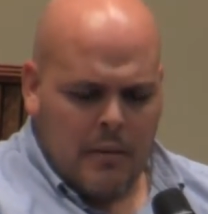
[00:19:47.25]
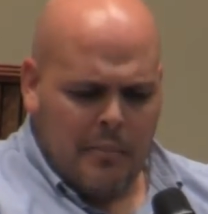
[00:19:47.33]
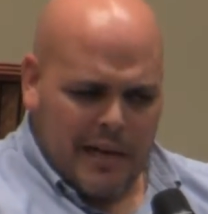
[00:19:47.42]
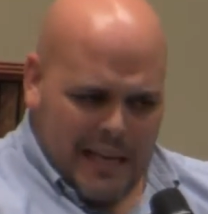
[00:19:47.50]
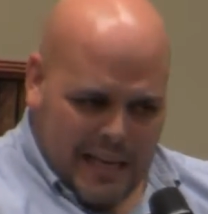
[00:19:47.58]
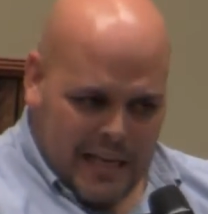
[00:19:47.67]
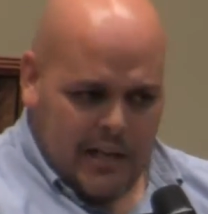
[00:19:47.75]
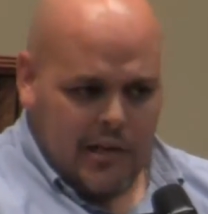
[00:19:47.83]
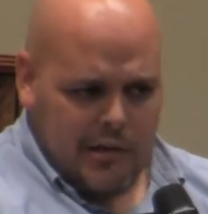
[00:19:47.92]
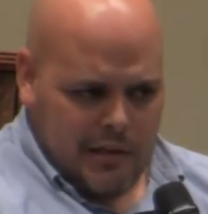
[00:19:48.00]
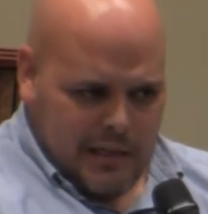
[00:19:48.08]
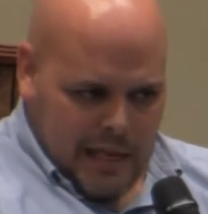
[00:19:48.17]
But he
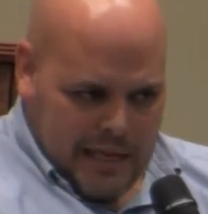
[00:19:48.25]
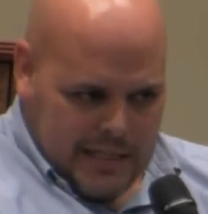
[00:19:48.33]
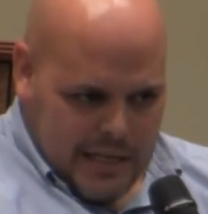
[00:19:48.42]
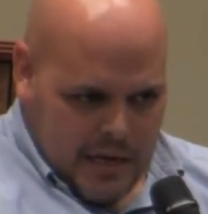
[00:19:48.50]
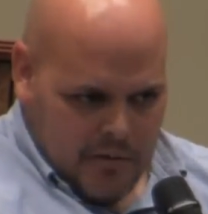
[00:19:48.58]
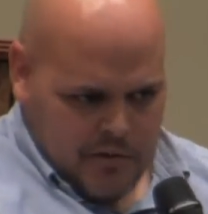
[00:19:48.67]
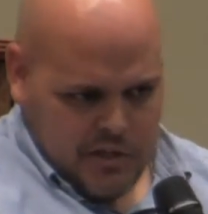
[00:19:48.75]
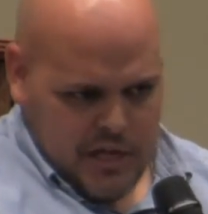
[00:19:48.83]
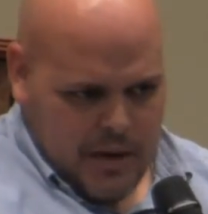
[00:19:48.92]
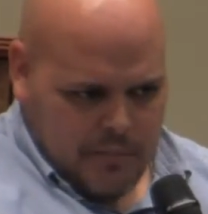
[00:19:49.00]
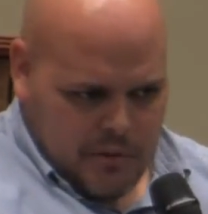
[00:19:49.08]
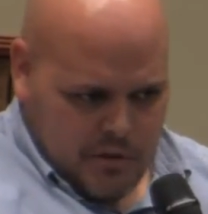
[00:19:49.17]
clearly lays out in
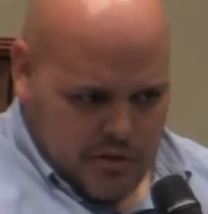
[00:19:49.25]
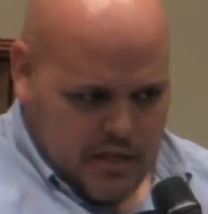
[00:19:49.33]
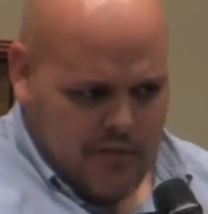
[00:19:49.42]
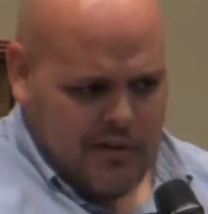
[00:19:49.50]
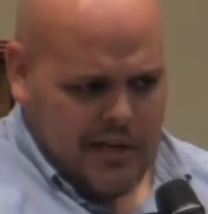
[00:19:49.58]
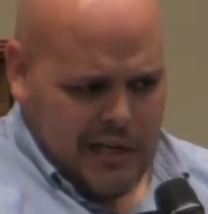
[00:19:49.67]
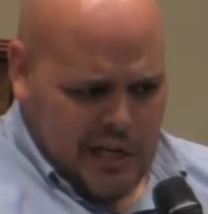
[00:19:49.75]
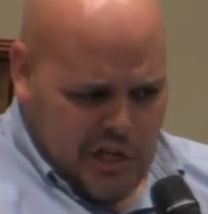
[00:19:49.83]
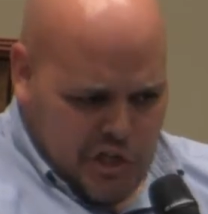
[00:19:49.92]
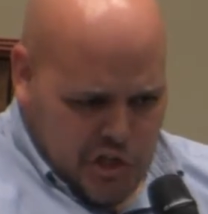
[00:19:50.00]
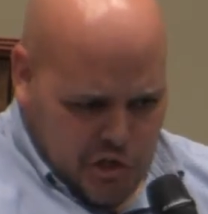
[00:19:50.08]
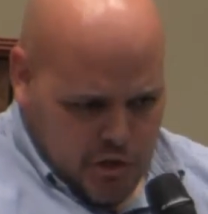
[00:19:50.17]
chapter 7, and he
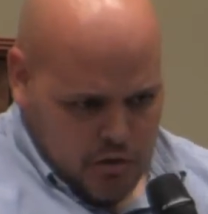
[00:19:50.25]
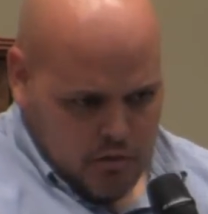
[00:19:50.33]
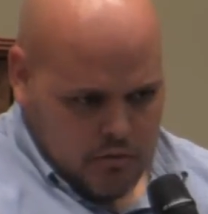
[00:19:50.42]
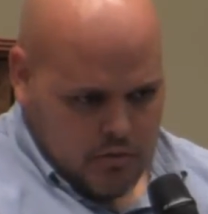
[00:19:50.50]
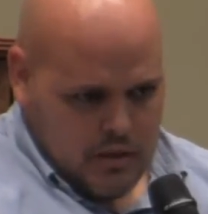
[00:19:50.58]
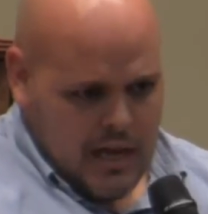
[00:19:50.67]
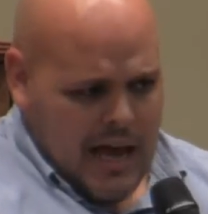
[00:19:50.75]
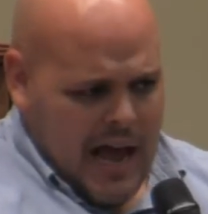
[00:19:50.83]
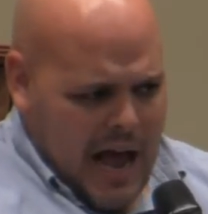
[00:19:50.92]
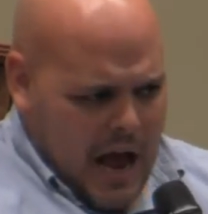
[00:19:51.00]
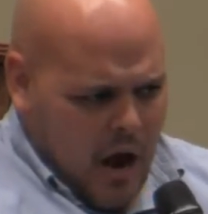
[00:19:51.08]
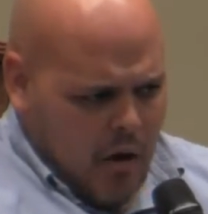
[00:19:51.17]
shows
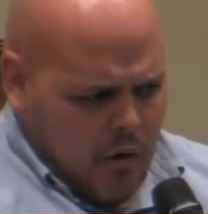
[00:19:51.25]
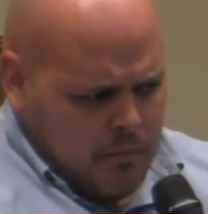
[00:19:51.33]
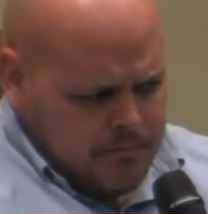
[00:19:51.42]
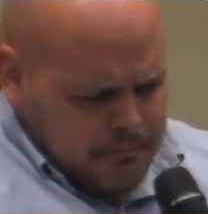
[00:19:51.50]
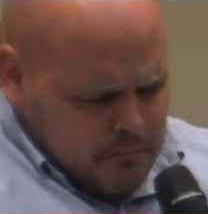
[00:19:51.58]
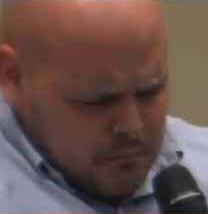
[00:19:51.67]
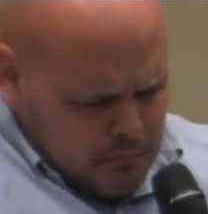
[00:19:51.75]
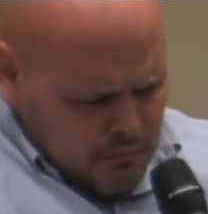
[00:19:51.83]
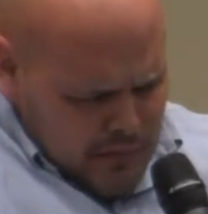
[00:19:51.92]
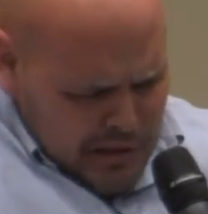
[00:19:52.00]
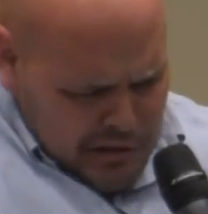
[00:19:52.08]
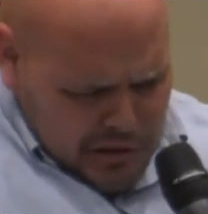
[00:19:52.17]
how
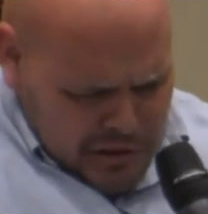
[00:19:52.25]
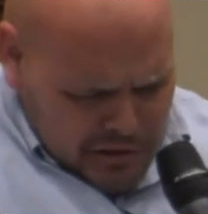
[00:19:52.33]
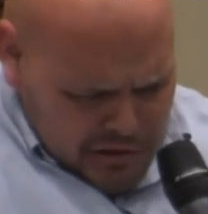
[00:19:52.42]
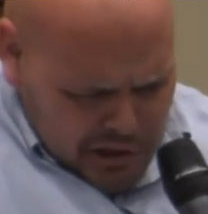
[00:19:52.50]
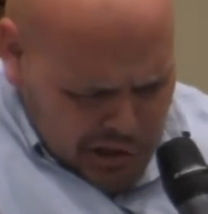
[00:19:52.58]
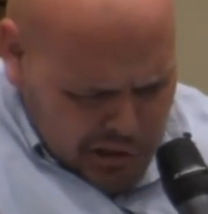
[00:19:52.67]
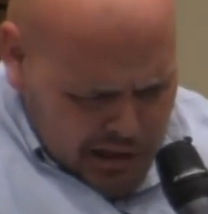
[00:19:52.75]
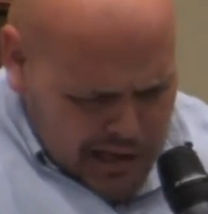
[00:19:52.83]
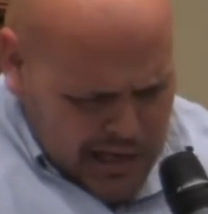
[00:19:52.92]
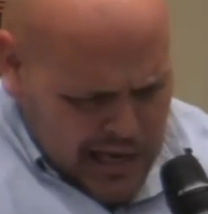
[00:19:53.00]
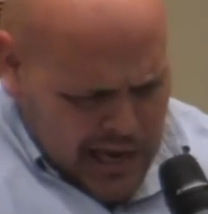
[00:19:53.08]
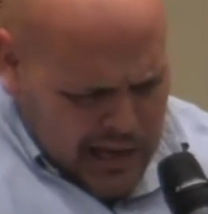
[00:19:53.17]
the, the,
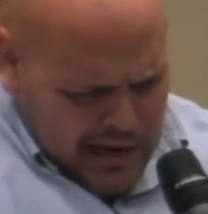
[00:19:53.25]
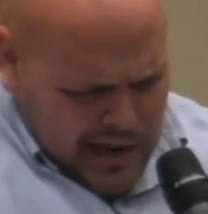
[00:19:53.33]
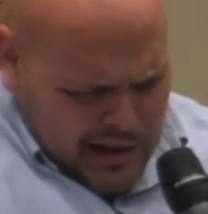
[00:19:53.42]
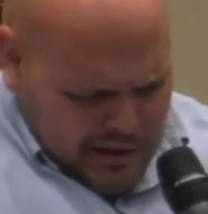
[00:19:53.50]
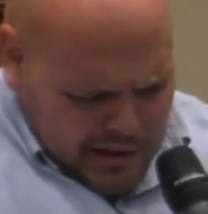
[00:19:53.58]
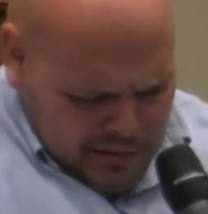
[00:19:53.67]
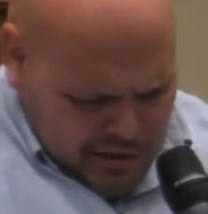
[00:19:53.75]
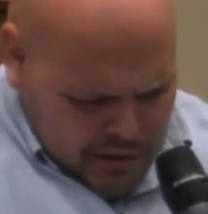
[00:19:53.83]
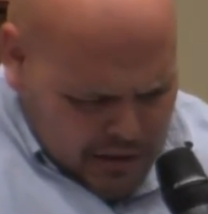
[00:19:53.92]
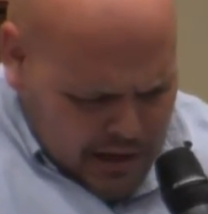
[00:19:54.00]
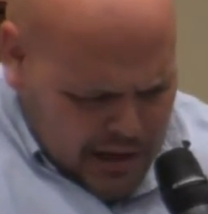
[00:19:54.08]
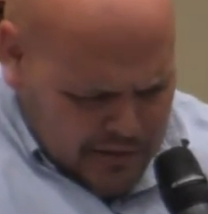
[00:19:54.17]
at, at, at,
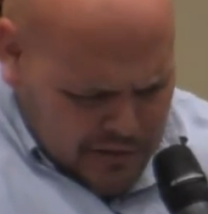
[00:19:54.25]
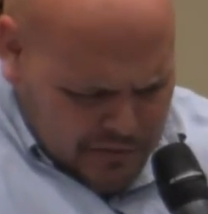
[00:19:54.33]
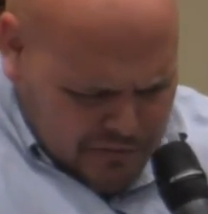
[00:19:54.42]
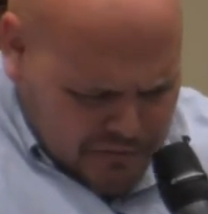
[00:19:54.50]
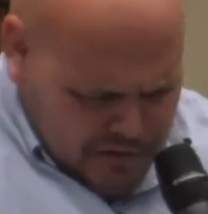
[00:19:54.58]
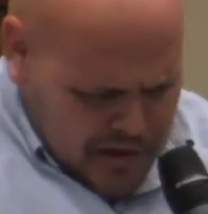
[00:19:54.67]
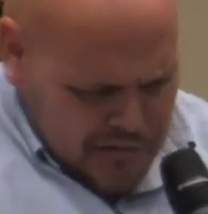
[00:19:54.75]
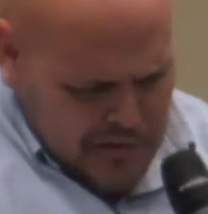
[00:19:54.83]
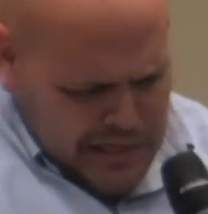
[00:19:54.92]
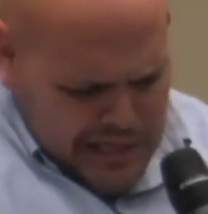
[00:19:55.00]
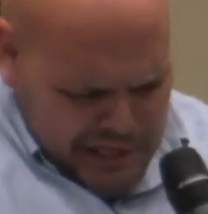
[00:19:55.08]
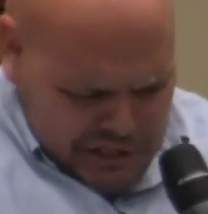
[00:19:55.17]
the, at the
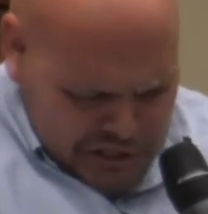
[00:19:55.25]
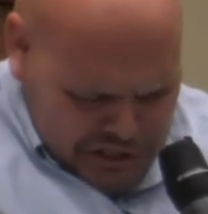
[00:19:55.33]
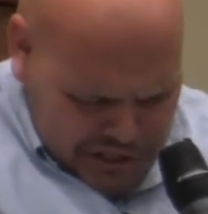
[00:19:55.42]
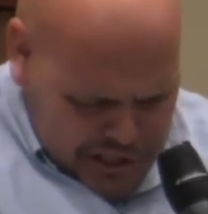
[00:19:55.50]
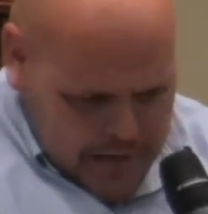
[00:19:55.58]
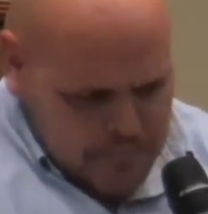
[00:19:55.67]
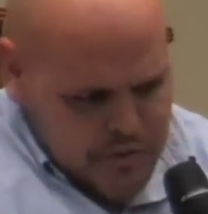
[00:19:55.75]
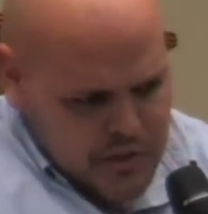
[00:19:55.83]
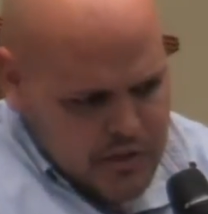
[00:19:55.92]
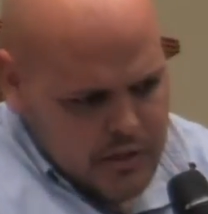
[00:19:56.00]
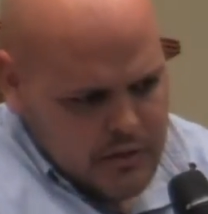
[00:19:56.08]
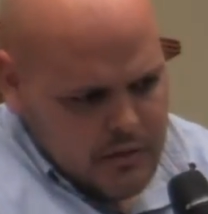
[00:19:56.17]
very
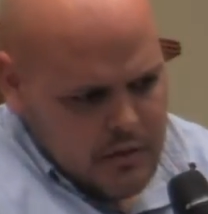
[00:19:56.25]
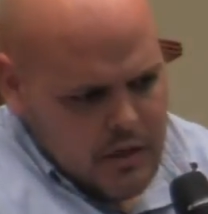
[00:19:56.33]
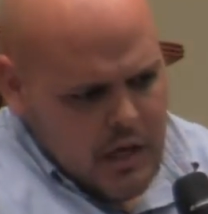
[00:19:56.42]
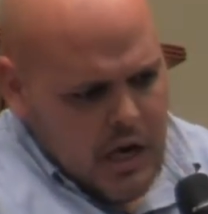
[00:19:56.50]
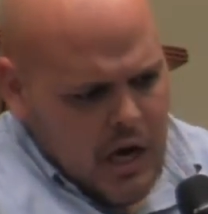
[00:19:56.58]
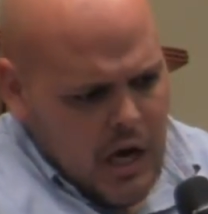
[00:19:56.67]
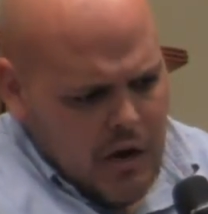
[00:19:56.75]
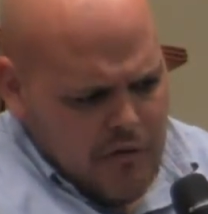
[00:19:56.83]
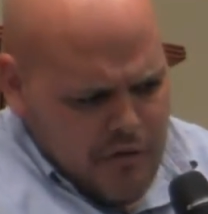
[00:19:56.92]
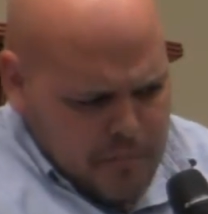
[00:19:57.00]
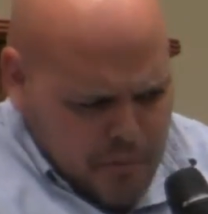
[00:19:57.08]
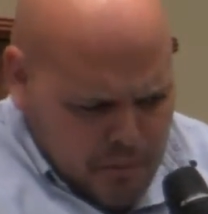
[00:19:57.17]
inception
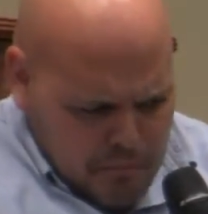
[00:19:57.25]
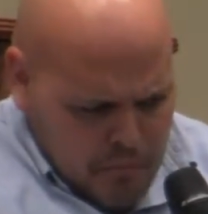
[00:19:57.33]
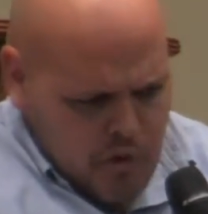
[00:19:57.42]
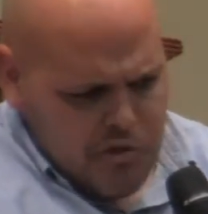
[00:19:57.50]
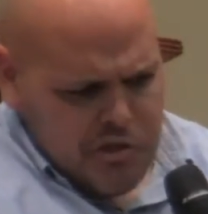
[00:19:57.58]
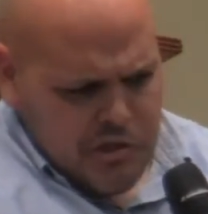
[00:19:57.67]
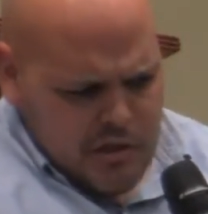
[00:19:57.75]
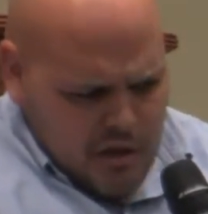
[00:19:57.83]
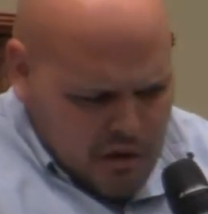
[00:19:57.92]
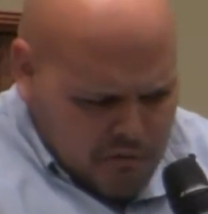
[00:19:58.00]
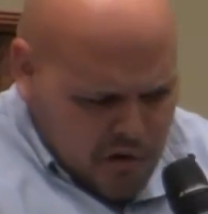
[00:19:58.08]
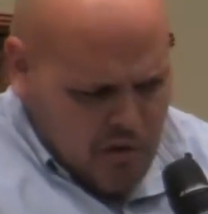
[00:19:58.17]
of the promotion
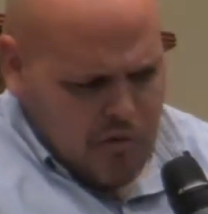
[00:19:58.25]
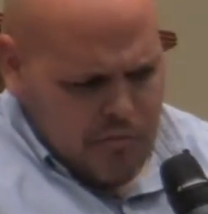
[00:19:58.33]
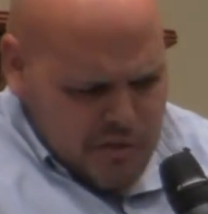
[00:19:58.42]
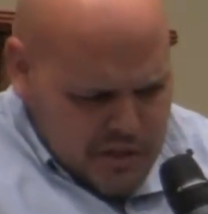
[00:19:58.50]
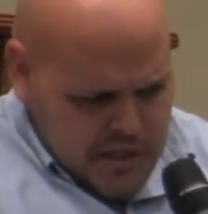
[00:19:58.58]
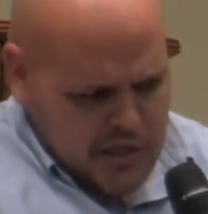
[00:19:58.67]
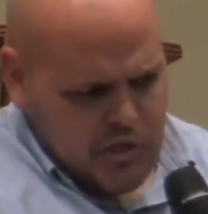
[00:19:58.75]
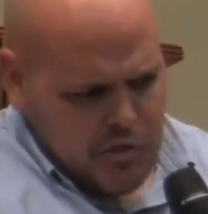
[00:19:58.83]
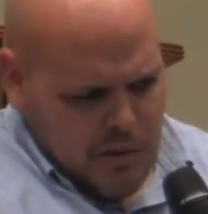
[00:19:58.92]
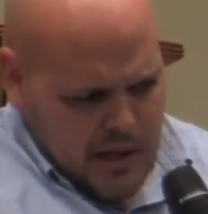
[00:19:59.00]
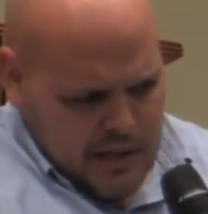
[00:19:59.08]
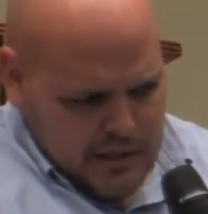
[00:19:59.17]
of
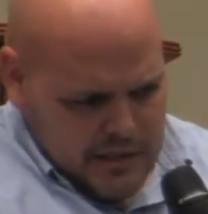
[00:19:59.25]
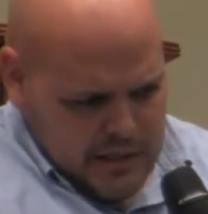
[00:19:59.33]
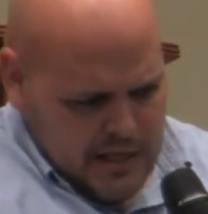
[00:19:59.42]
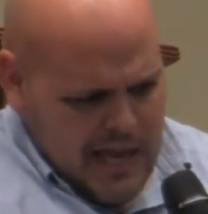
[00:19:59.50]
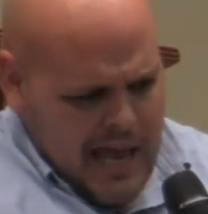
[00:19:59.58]
homosexuality